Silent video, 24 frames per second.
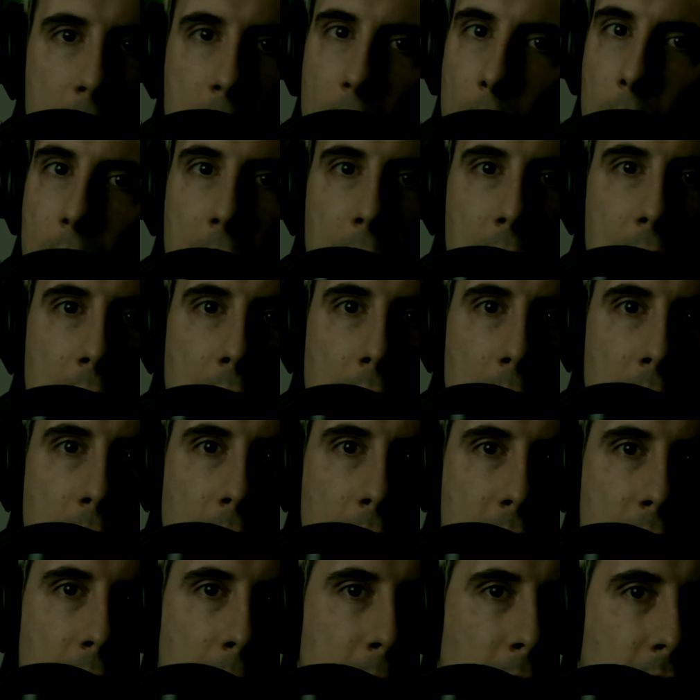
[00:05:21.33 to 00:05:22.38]
I went with
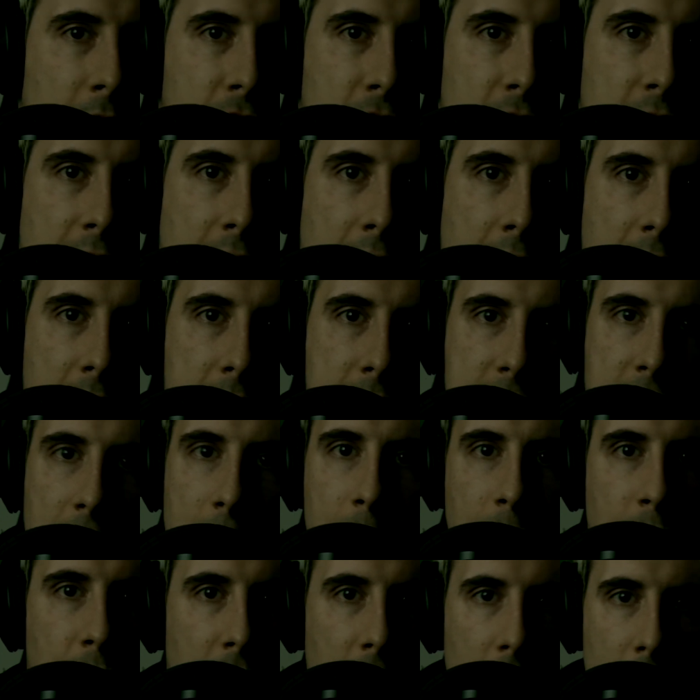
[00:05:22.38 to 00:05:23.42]
a bunch of guys, and,
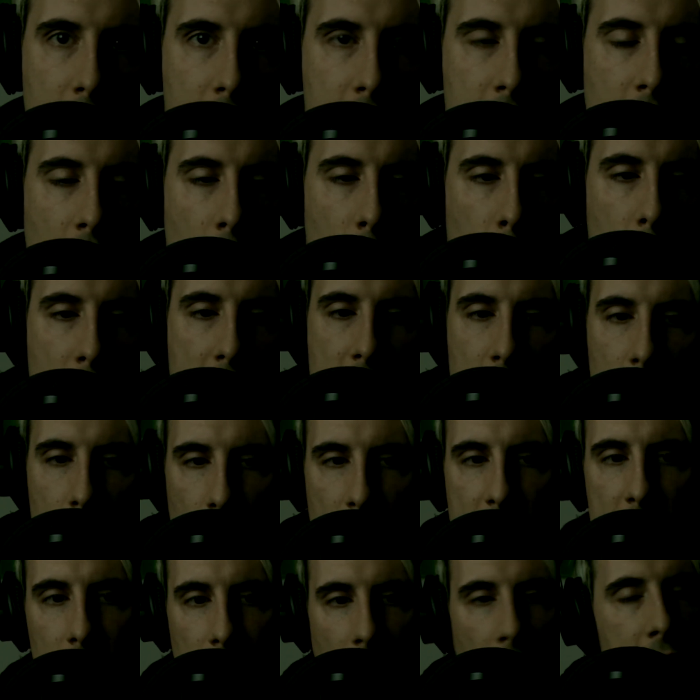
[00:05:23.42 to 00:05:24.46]
we
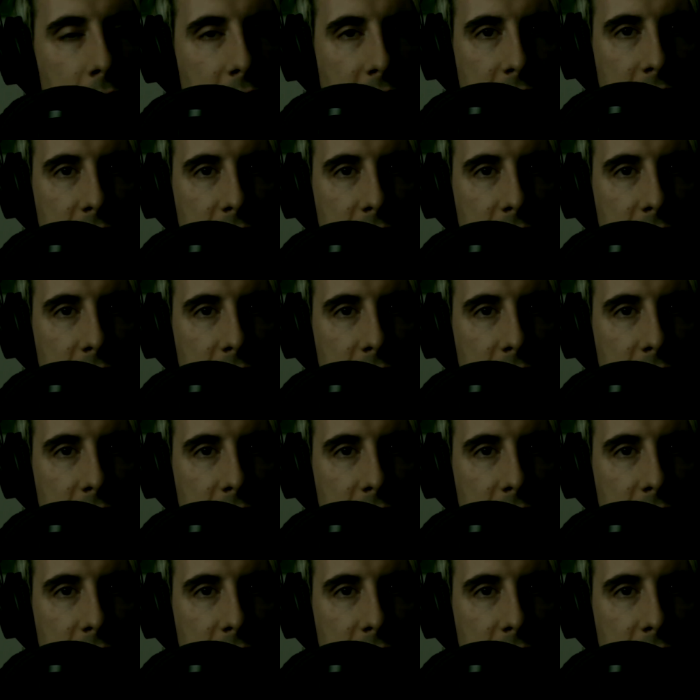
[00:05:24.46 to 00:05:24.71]
love this